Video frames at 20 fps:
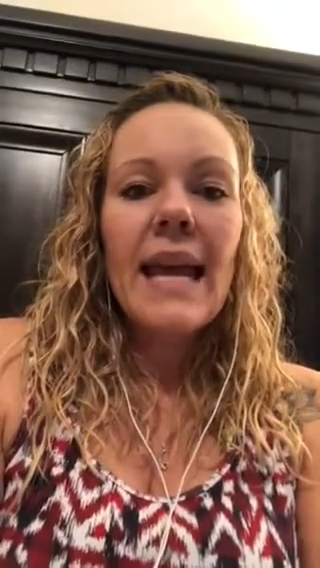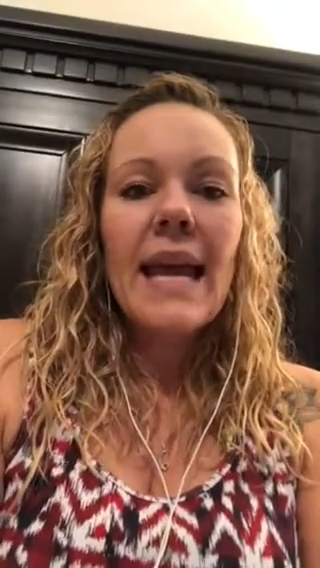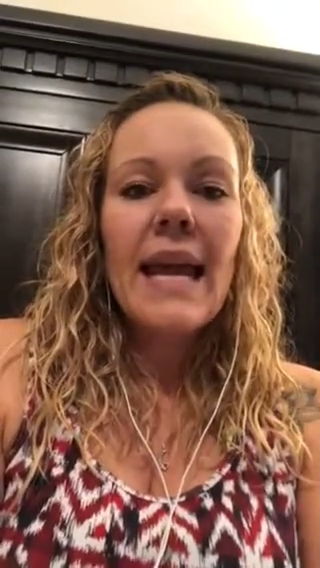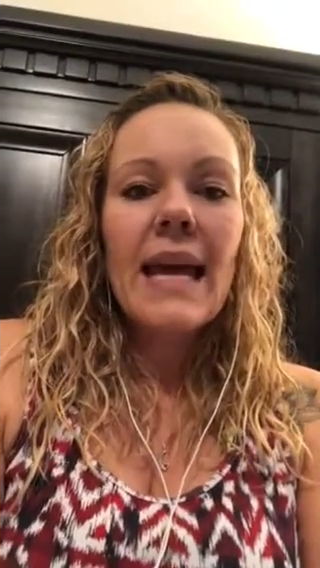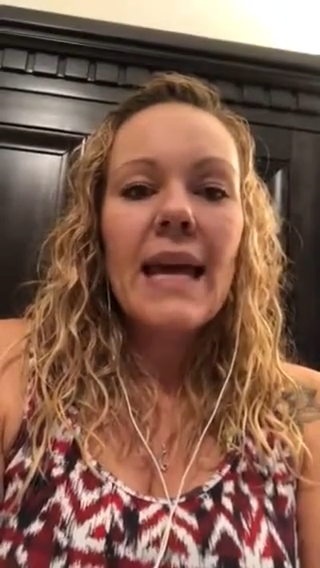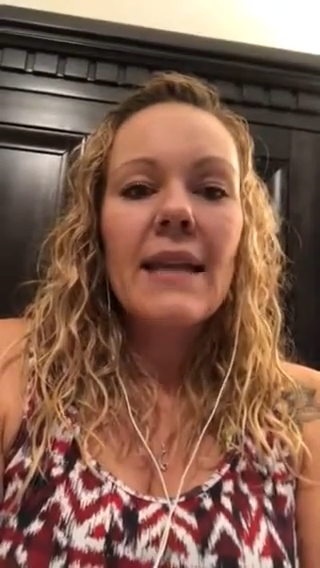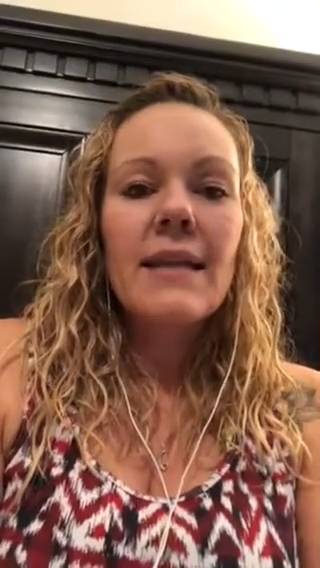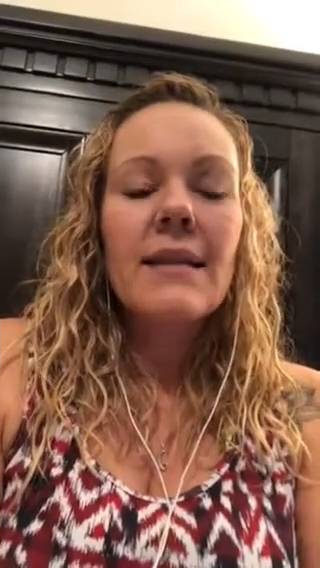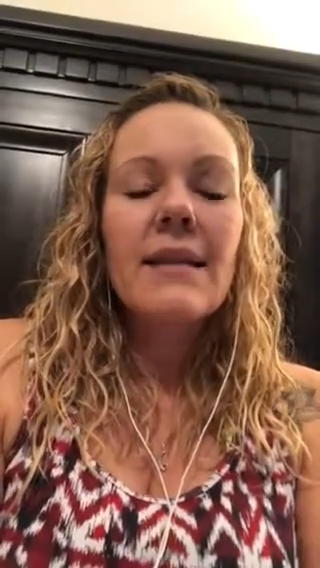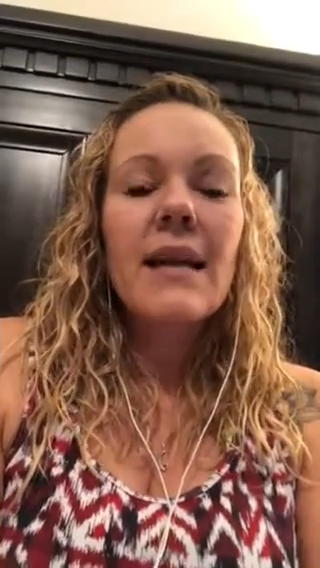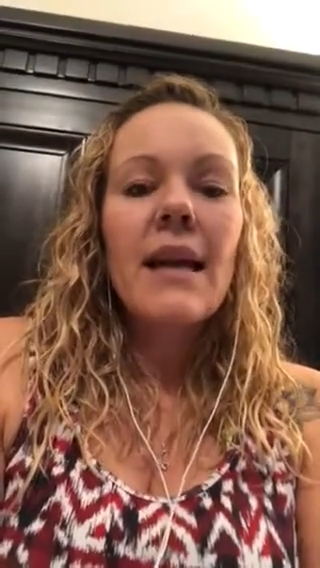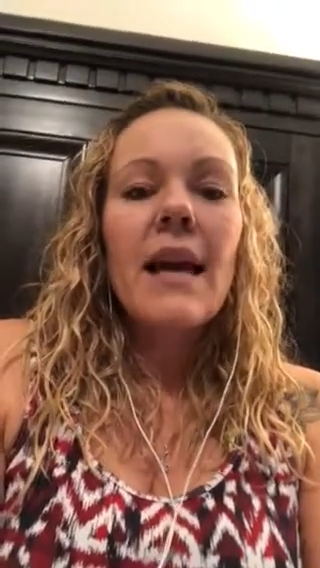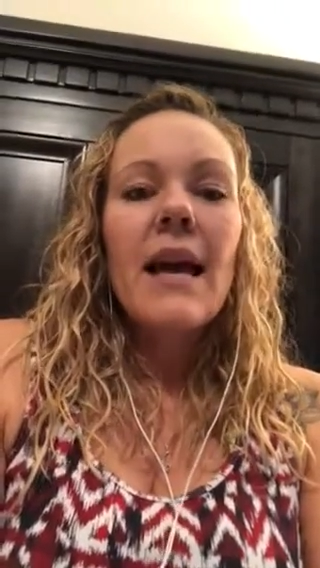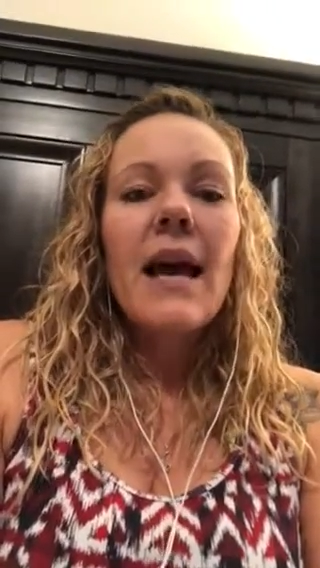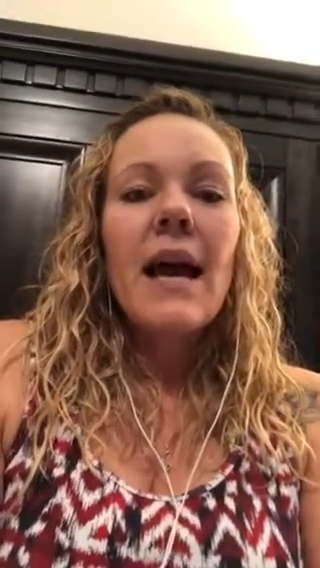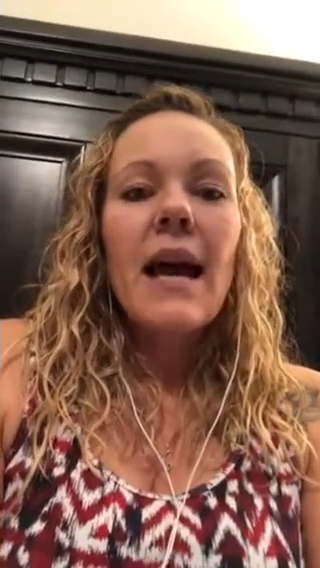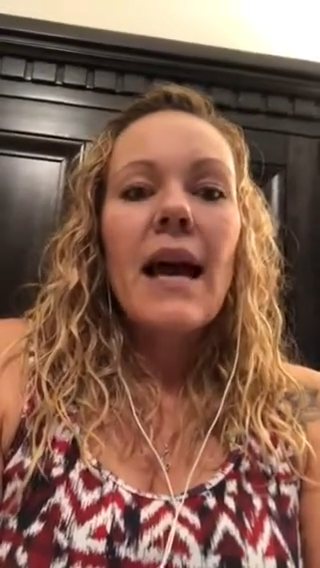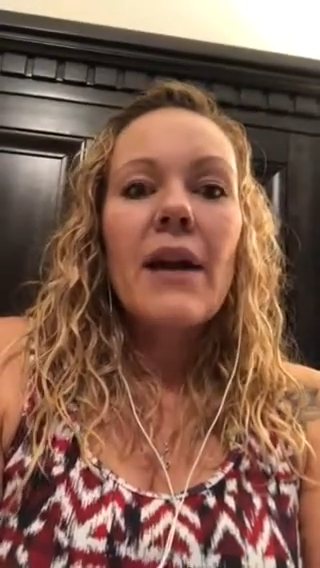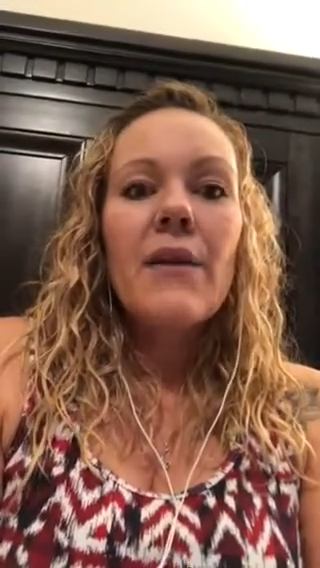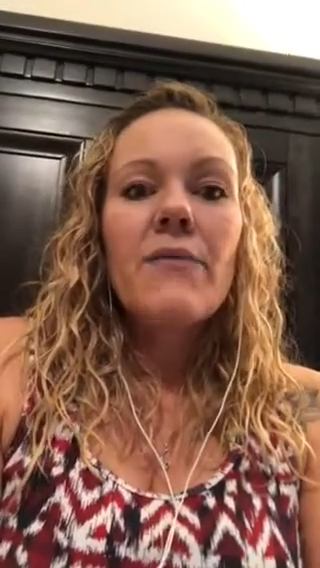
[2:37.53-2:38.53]
And
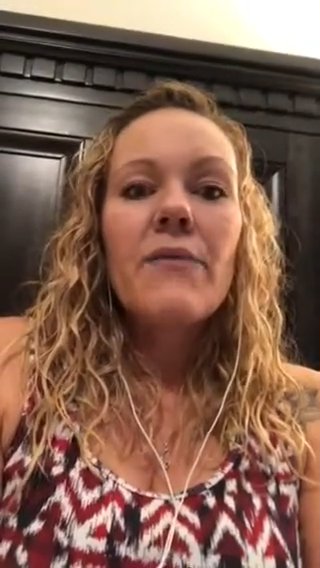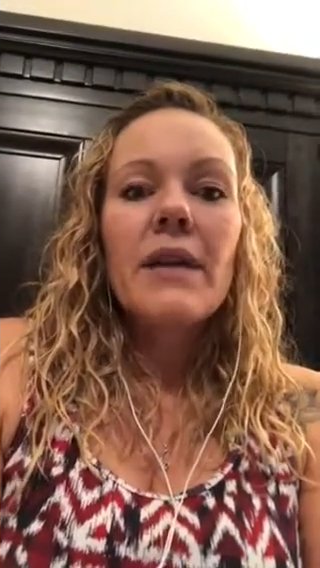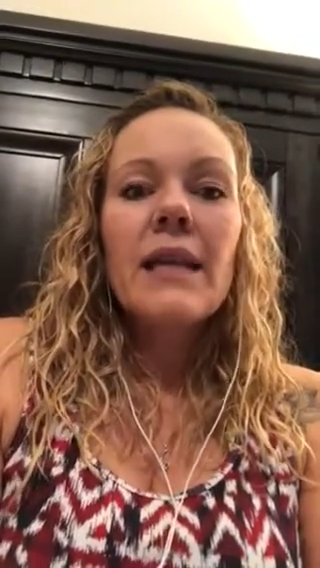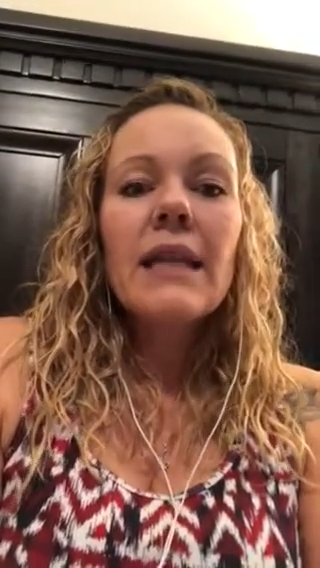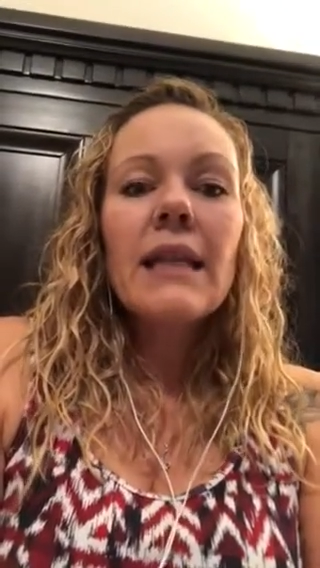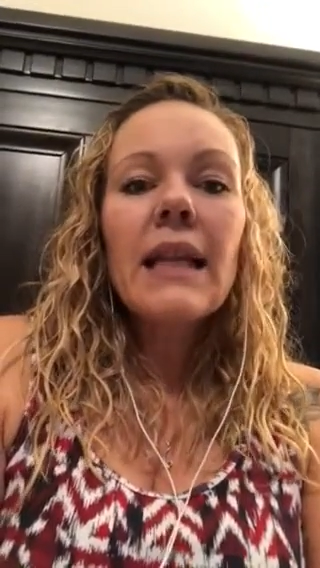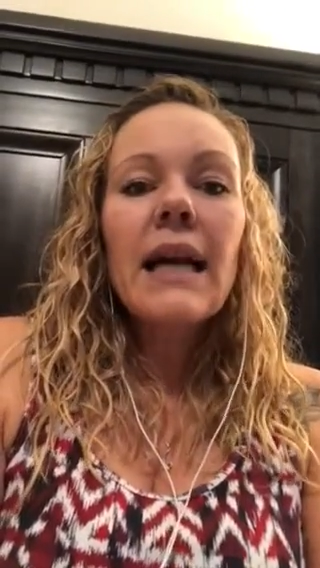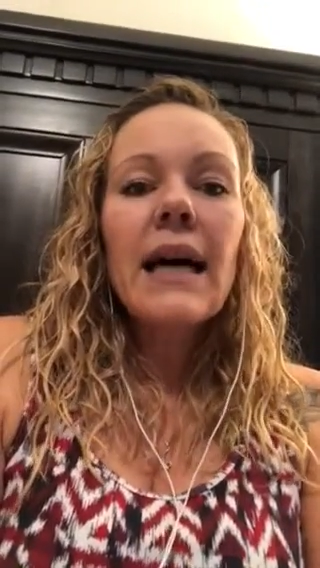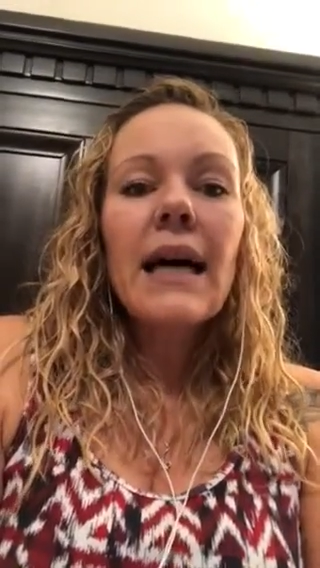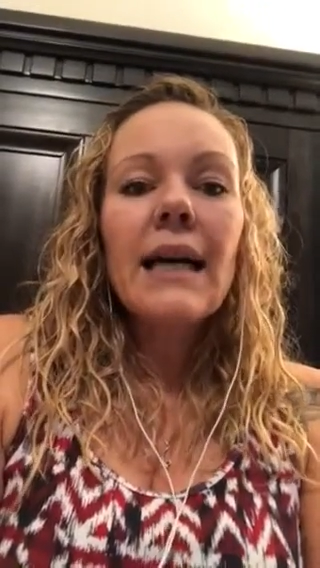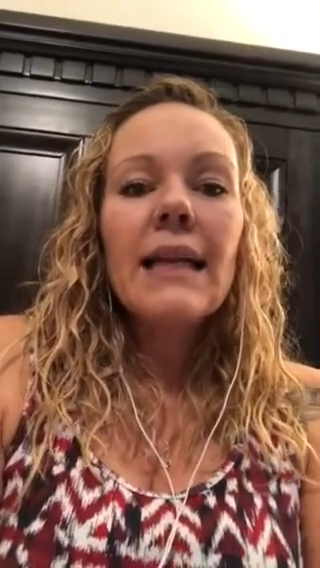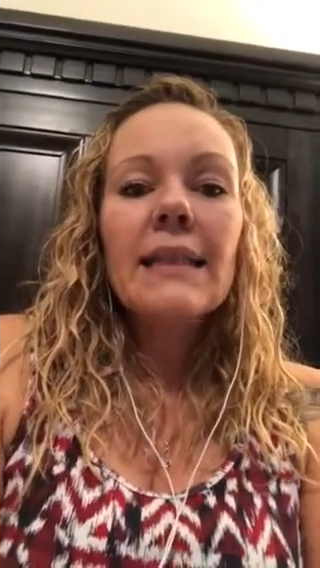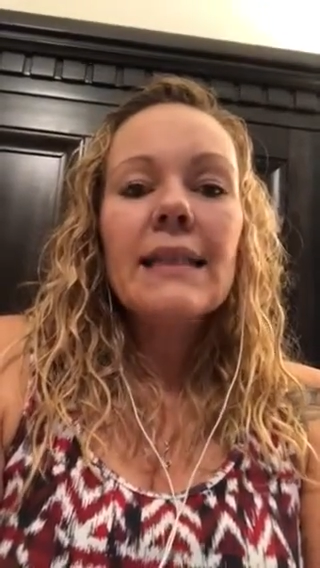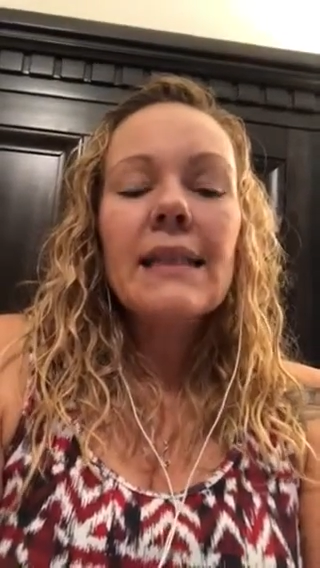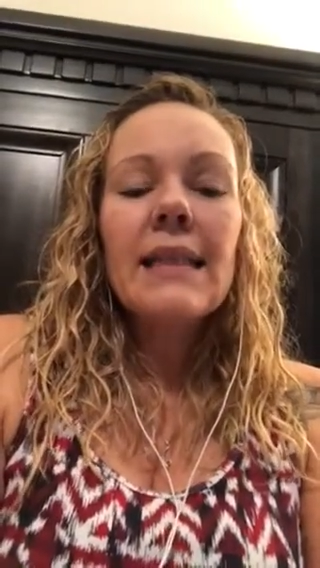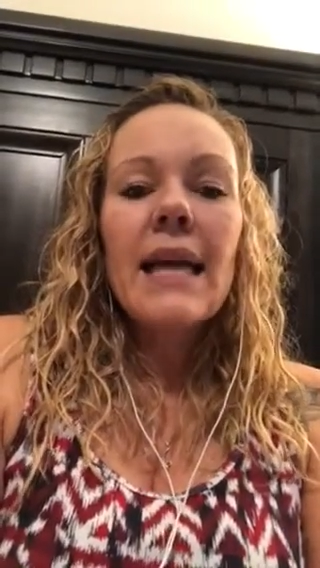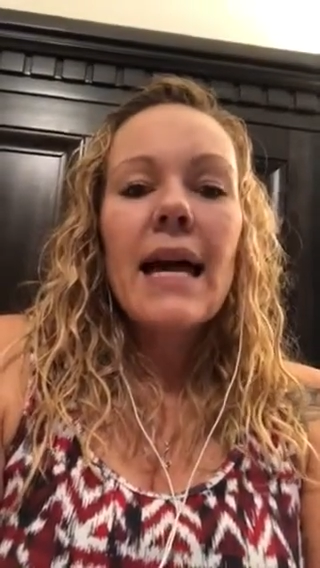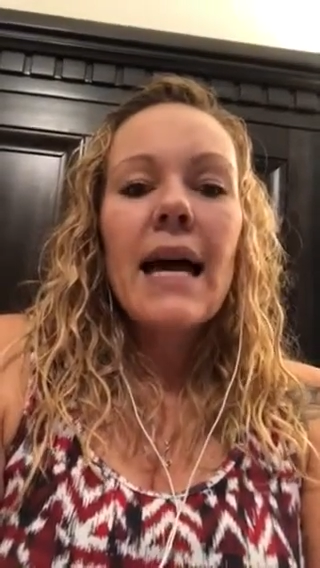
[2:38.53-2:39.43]
I realized